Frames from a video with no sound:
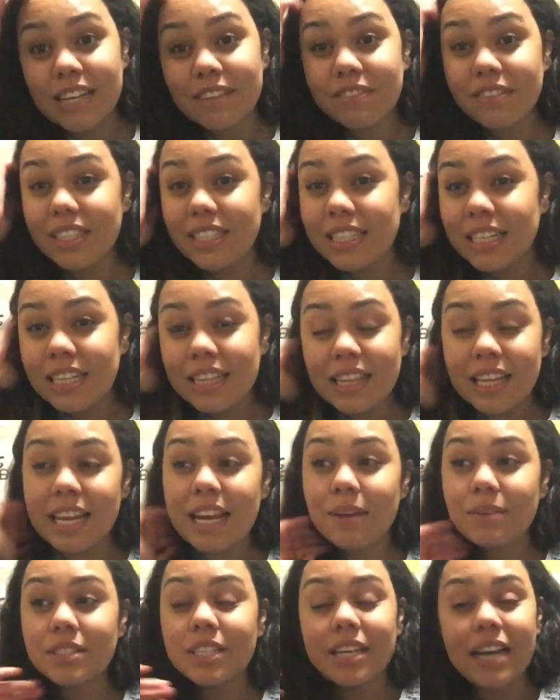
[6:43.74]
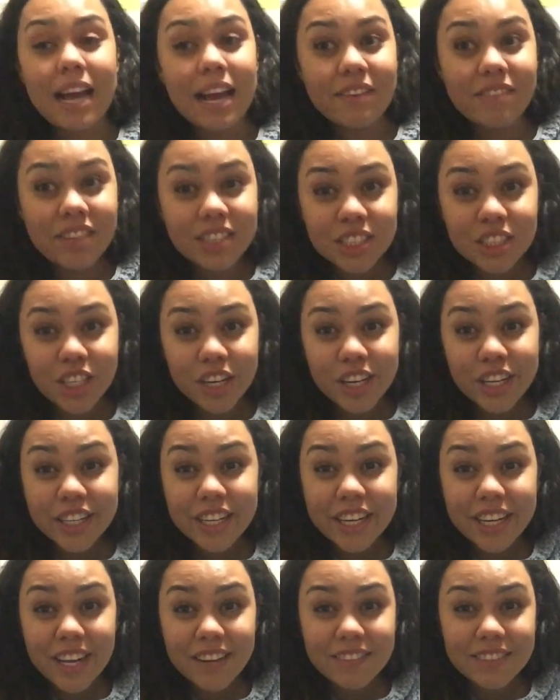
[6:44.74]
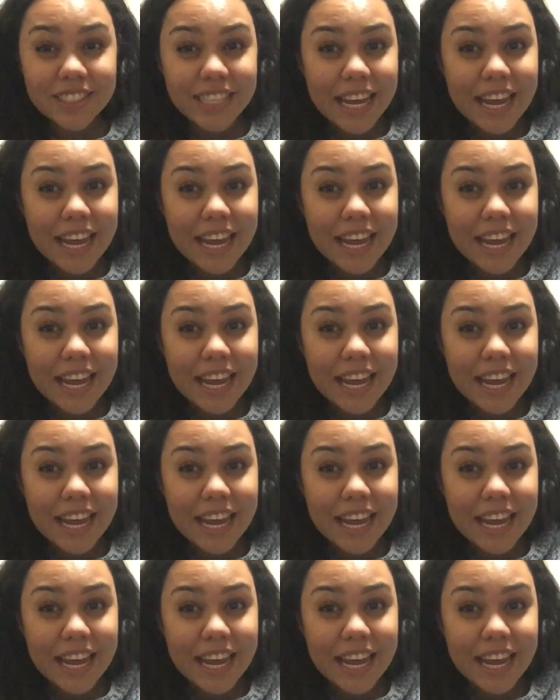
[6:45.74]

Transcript: Definitely didn't think I was gonna have this good of a